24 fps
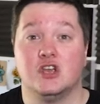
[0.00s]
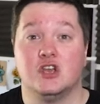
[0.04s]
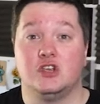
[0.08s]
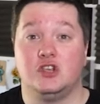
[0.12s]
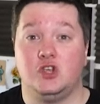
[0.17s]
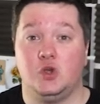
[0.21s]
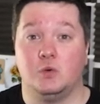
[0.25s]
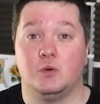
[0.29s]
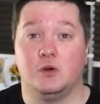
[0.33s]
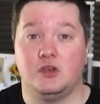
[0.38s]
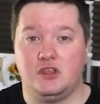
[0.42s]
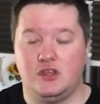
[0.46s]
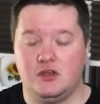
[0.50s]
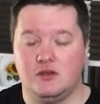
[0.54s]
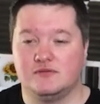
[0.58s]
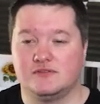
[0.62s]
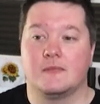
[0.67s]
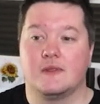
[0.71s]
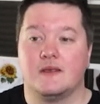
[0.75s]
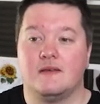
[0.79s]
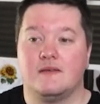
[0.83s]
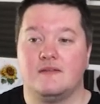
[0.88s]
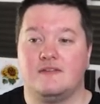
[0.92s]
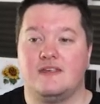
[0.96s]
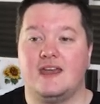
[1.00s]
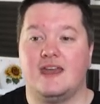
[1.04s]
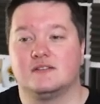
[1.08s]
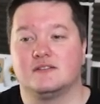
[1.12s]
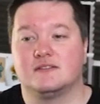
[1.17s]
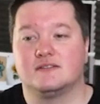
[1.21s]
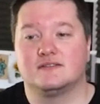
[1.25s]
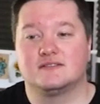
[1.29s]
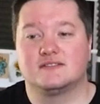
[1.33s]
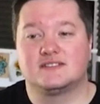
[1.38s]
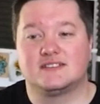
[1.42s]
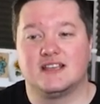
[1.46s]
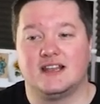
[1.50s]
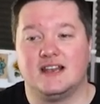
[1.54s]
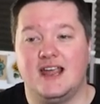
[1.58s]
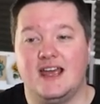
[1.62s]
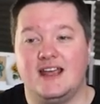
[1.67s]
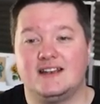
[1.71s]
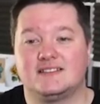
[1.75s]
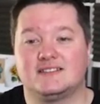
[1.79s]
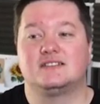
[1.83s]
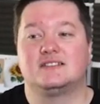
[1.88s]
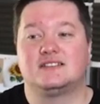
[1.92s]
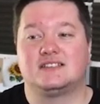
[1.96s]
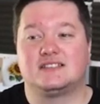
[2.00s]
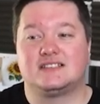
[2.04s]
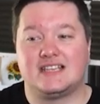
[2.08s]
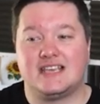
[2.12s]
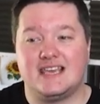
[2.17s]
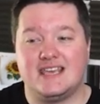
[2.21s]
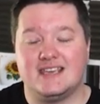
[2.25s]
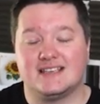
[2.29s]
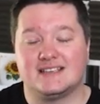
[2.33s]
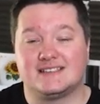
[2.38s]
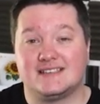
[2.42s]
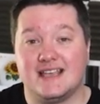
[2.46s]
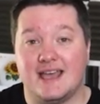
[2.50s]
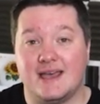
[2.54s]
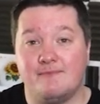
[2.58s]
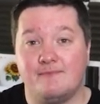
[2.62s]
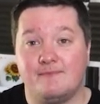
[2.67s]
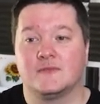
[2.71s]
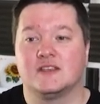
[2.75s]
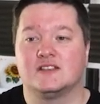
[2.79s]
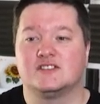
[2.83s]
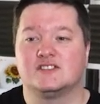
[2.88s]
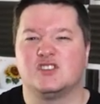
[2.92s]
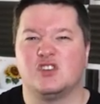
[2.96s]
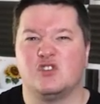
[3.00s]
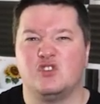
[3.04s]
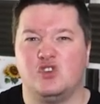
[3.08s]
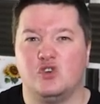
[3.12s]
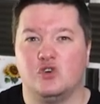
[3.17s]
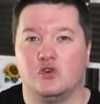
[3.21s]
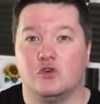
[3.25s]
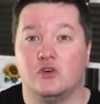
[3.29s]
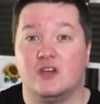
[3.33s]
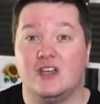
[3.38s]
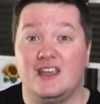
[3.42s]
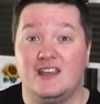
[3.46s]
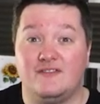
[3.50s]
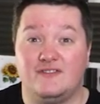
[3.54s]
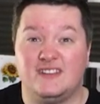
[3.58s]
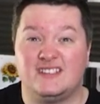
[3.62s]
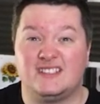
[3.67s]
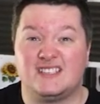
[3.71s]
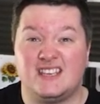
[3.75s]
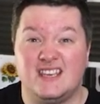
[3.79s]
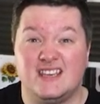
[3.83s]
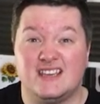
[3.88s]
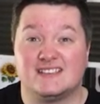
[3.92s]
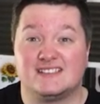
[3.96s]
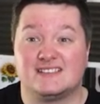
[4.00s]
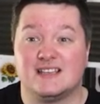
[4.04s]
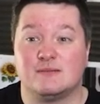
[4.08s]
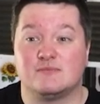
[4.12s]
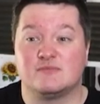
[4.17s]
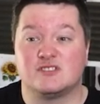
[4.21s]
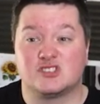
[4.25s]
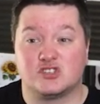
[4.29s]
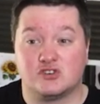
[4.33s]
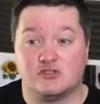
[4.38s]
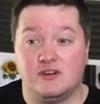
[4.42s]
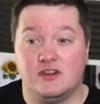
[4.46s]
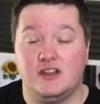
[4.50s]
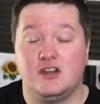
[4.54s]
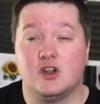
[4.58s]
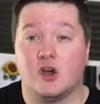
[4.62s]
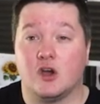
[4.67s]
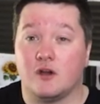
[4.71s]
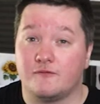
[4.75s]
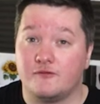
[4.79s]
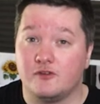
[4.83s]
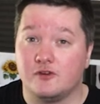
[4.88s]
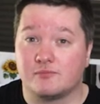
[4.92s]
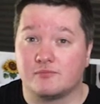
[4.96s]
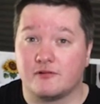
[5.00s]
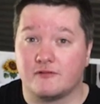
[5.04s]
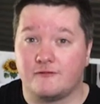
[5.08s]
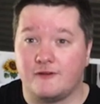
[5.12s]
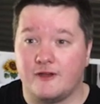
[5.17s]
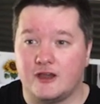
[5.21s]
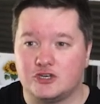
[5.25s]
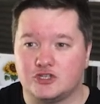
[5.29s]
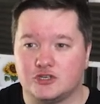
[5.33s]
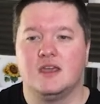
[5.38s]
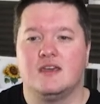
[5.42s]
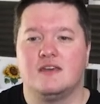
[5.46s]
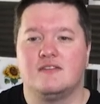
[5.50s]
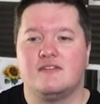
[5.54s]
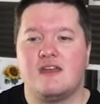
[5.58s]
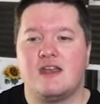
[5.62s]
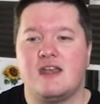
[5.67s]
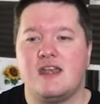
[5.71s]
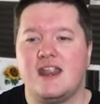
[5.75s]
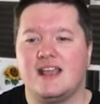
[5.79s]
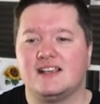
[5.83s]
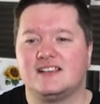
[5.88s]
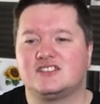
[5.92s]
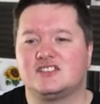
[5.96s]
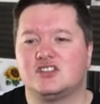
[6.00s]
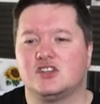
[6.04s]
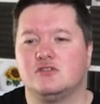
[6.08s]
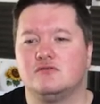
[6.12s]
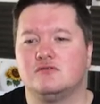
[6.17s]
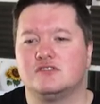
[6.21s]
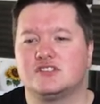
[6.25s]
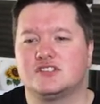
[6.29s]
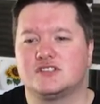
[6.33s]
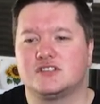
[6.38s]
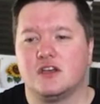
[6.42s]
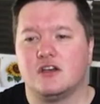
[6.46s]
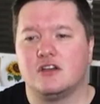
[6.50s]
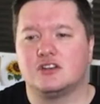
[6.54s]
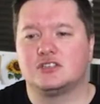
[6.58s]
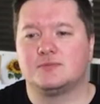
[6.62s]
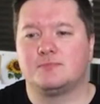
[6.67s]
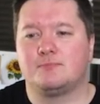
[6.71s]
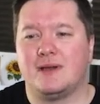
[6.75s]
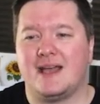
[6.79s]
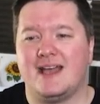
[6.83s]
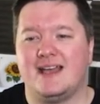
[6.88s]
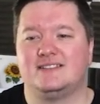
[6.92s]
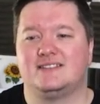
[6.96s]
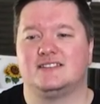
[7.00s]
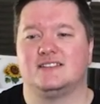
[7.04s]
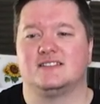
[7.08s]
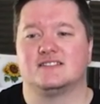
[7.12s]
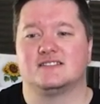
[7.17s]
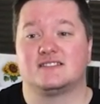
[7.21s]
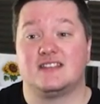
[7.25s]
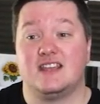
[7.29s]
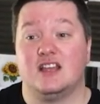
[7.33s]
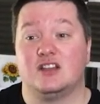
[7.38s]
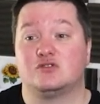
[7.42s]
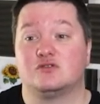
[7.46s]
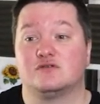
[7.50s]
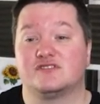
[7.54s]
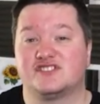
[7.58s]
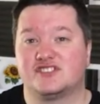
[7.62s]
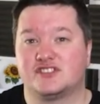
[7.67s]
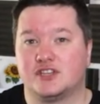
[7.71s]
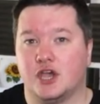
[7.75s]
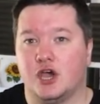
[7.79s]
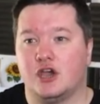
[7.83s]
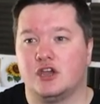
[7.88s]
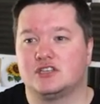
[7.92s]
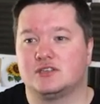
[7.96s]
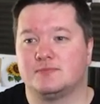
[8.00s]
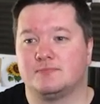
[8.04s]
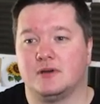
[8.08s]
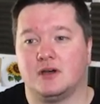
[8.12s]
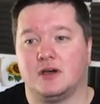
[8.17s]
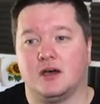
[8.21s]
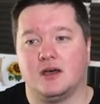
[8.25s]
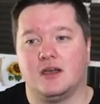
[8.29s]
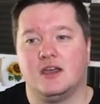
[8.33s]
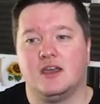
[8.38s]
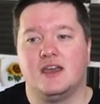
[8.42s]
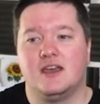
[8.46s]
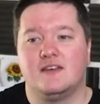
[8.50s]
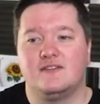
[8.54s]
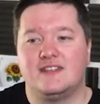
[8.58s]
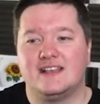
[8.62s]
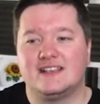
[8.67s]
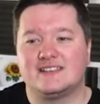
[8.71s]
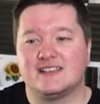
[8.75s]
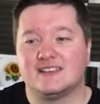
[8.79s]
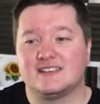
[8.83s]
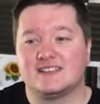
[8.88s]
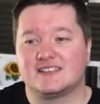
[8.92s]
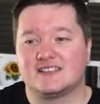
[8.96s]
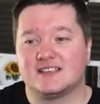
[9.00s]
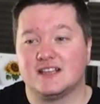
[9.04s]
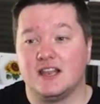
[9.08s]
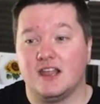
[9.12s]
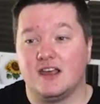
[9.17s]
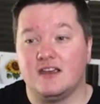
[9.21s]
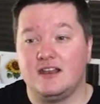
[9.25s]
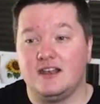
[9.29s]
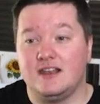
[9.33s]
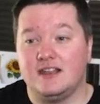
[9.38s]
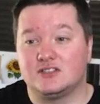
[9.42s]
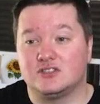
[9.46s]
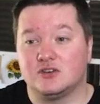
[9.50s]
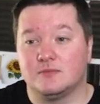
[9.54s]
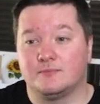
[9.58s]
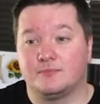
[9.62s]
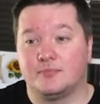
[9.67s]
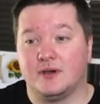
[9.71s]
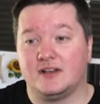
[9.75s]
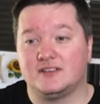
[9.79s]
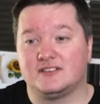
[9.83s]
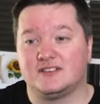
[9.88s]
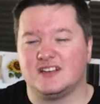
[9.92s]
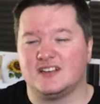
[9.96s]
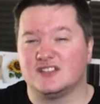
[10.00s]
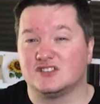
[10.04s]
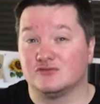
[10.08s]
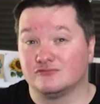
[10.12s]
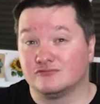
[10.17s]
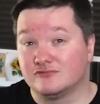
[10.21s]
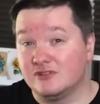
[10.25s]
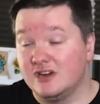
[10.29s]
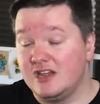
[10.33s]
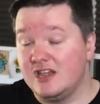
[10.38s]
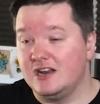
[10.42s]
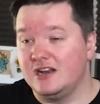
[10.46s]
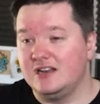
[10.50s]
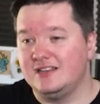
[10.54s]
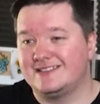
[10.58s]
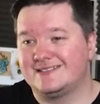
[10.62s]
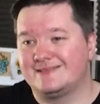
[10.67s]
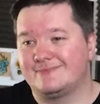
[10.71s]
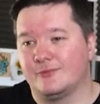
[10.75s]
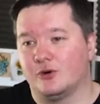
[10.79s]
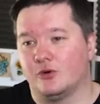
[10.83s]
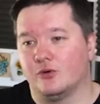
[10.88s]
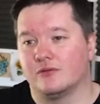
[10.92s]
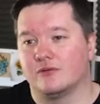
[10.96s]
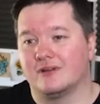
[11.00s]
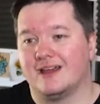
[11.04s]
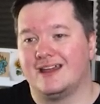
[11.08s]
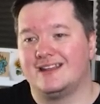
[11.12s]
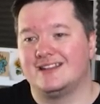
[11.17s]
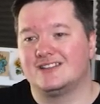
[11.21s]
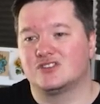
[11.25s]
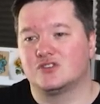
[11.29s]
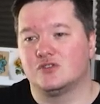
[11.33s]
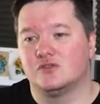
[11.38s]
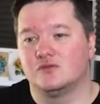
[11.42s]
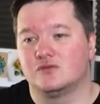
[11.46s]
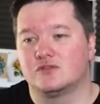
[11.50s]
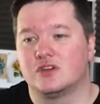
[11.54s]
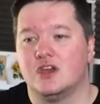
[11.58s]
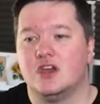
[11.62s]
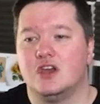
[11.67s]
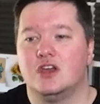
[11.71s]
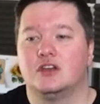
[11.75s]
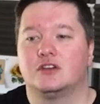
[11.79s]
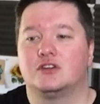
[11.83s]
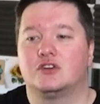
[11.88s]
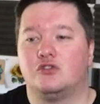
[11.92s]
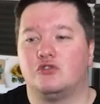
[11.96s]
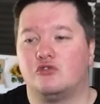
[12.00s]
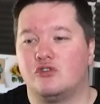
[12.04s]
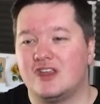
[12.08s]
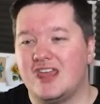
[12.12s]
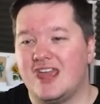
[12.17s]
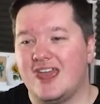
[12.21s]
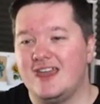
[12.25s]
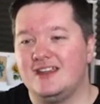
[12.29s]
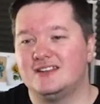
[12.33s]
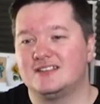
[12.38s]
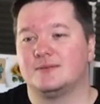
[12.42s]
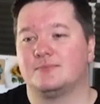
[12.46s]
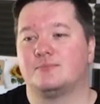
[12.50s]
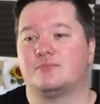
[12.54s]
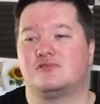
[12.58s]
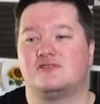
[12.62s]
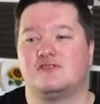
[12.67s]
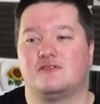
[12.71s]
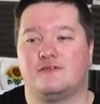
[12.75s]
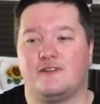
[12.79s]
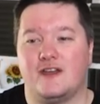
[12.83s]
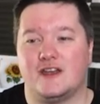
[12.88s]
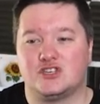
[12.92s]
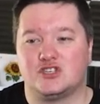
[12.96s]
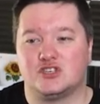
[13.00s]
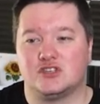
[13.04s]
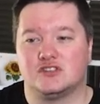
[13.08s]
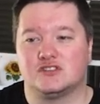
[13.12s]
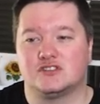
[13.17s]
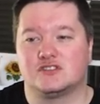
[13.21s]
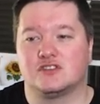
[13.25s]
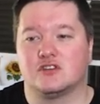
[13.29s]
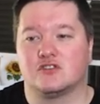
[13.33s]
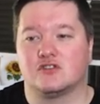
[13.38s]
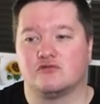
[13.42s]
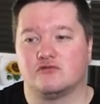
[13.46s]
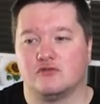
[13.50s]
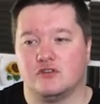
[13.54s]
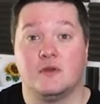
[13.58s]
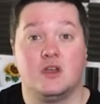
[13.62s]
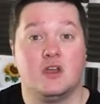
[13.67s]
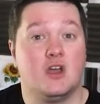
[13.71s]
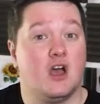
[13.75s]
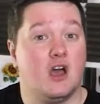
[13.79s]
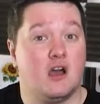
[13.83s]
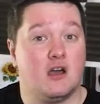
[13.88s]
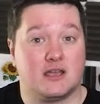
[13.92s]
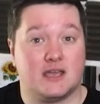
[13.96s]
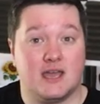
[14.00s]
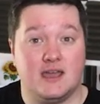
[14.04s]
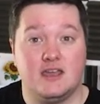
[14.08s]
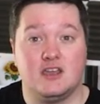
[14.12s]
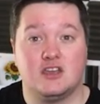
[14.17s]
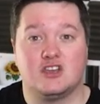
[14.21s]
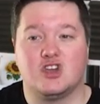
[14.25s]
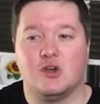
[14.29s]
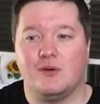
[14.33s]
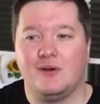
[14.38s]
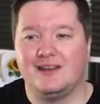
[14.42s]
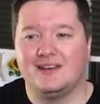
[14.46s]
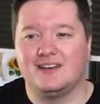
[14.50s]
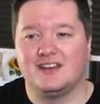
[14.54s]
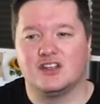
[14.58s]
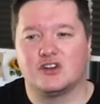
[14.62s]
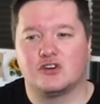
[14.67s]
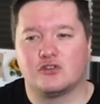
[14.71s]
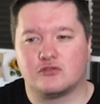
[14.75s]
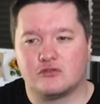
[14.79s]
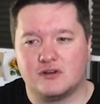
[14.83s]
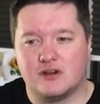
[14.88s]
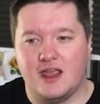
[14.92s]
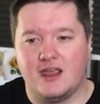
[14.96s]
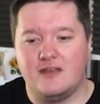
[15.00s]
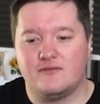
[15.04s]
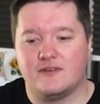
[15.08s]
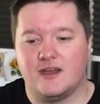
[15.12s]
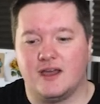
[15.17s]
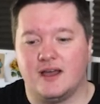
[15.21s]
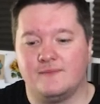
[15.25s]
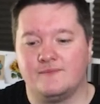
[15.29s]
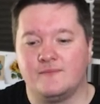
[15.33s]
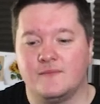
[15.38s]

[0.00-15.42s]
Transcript: you are using, then select T S M, so you're in the T S M screen of your profession. Then next to search patterns, the actual search bar, there's a slight little button. It's really small and it's called create professions group. Okay, go ahead and create that.